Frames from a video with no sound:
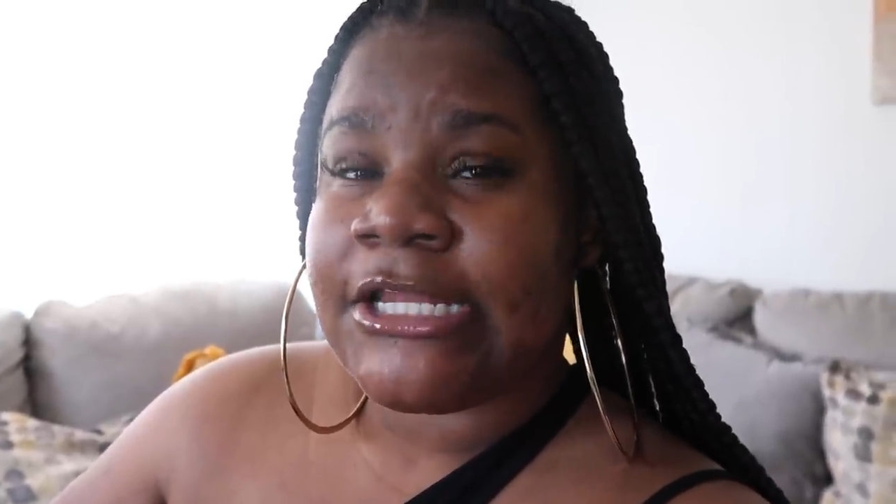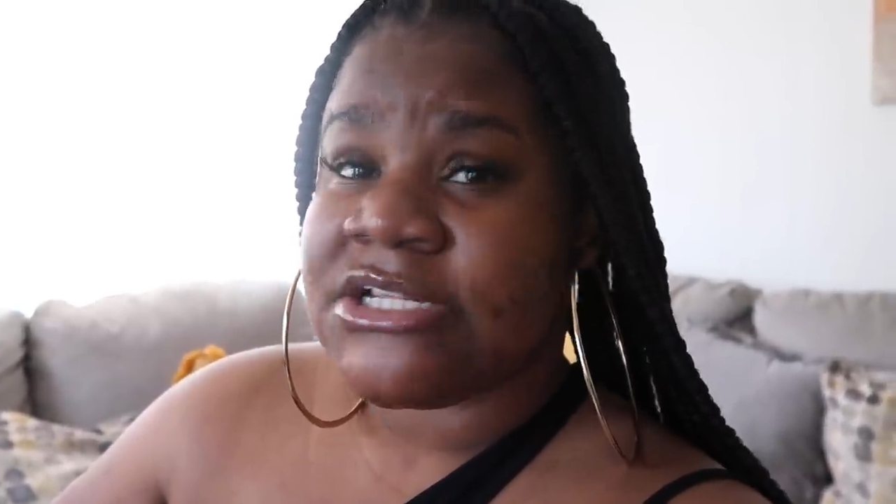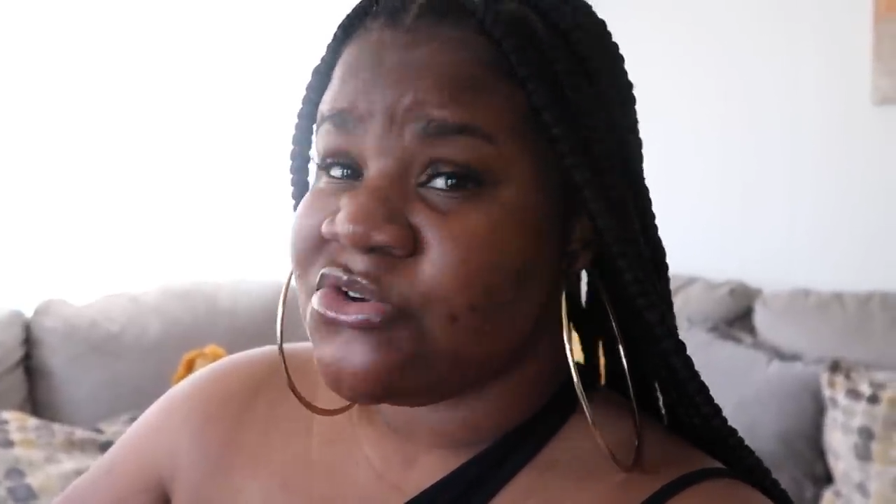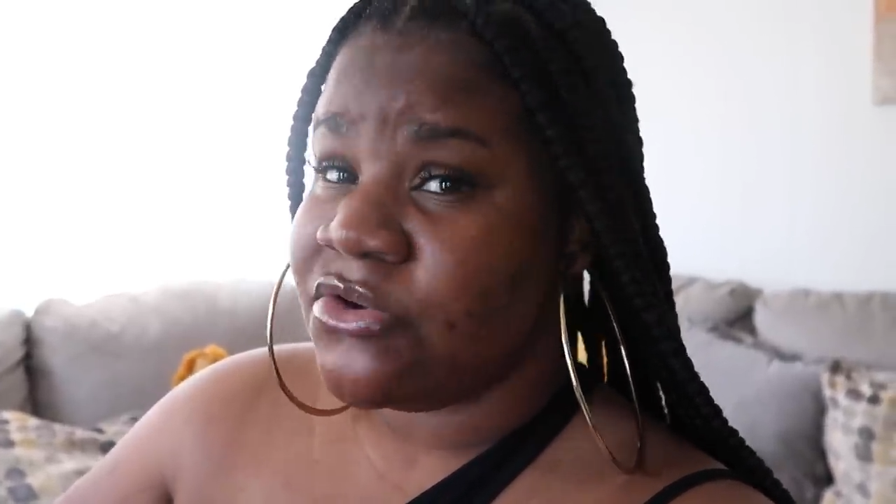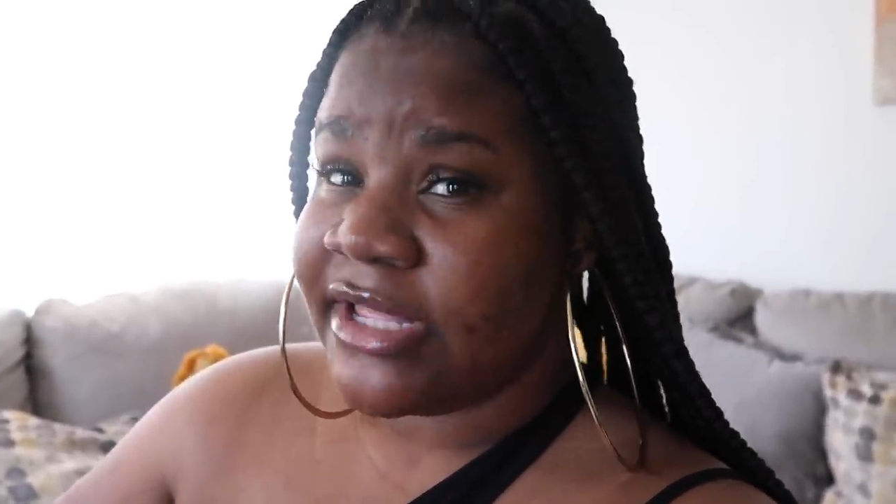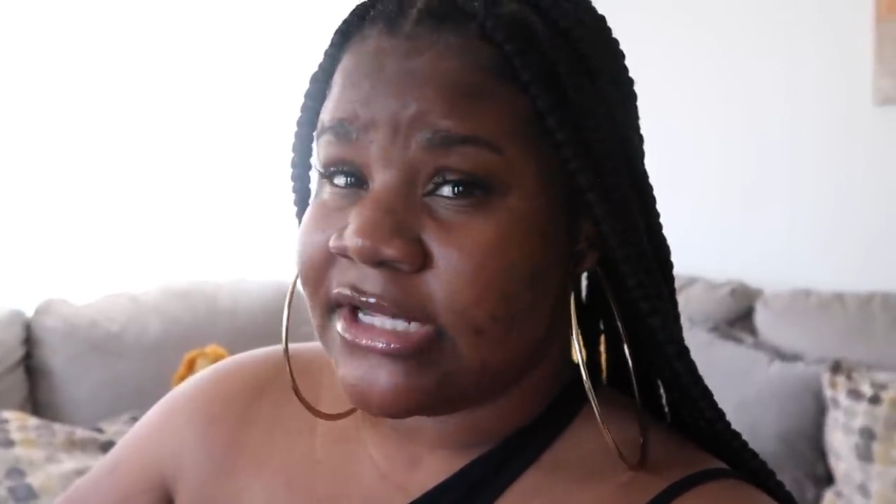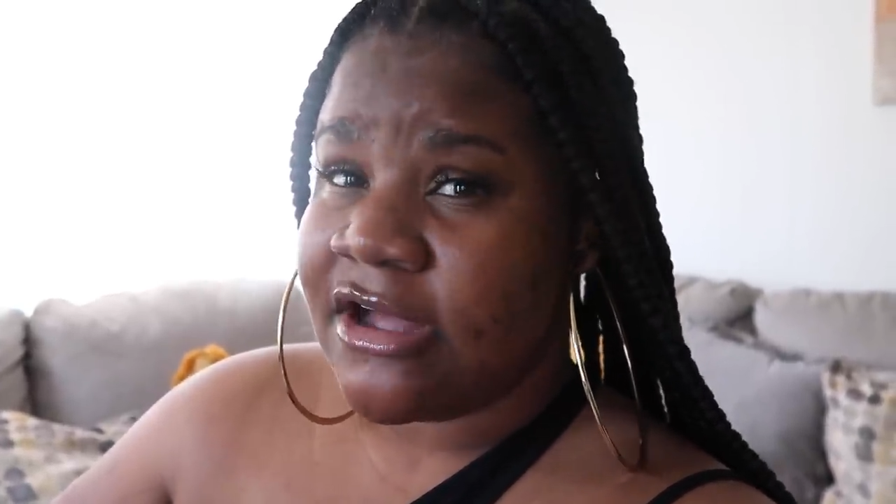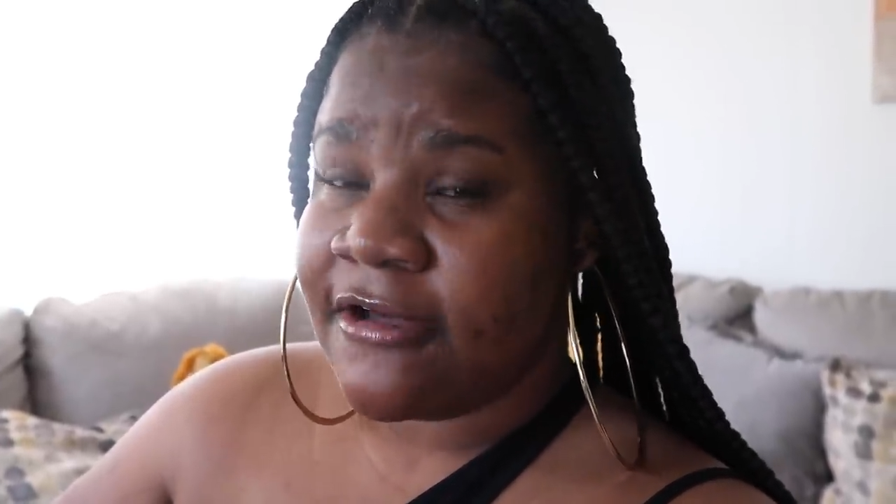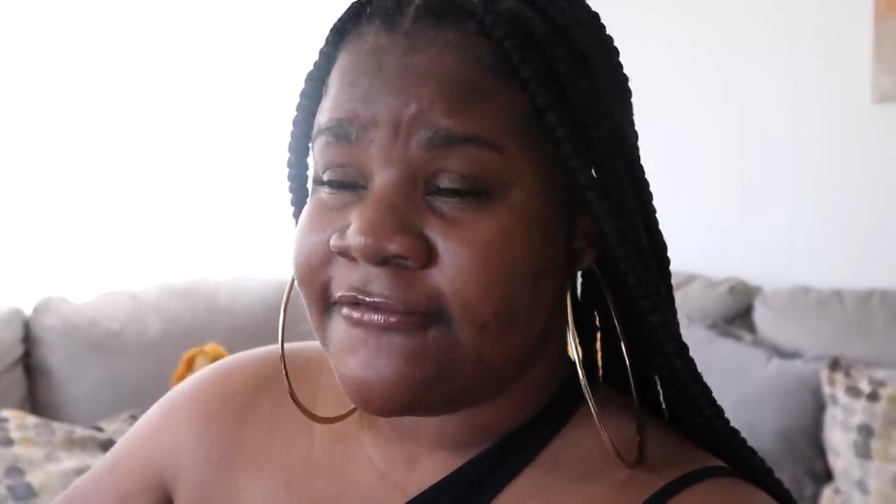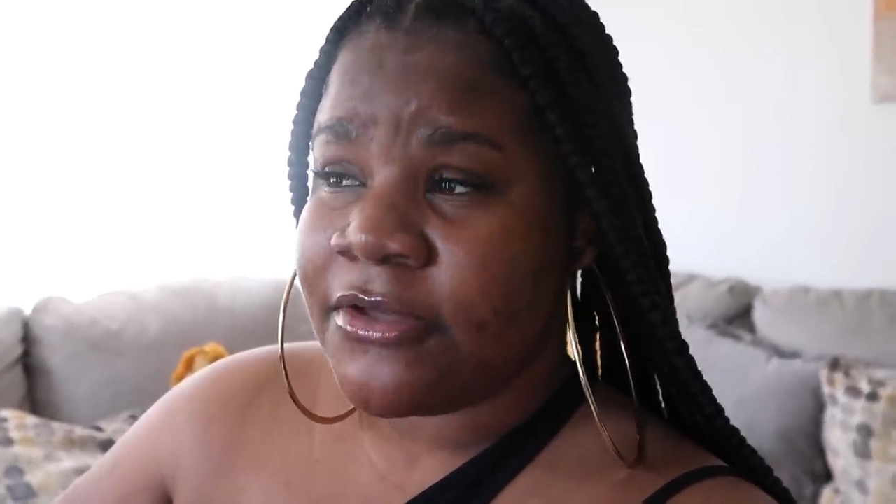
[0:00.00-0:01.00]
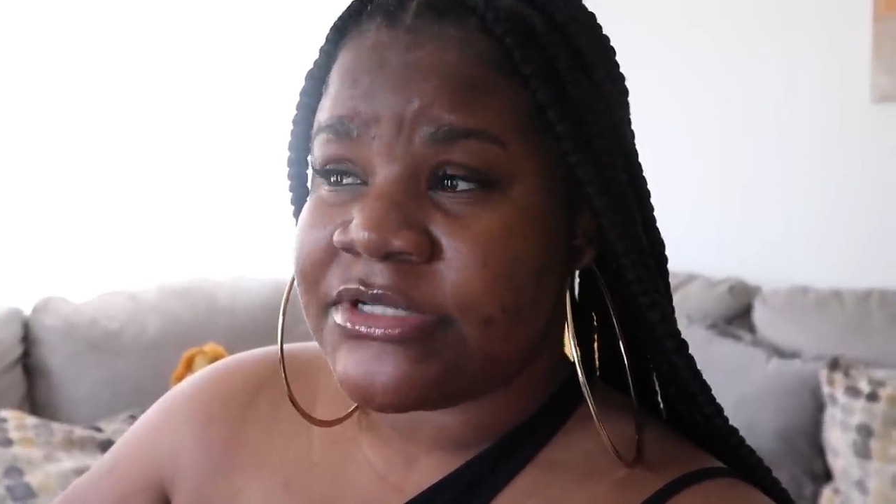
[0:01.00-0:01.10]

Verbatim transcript: need to go get coffee,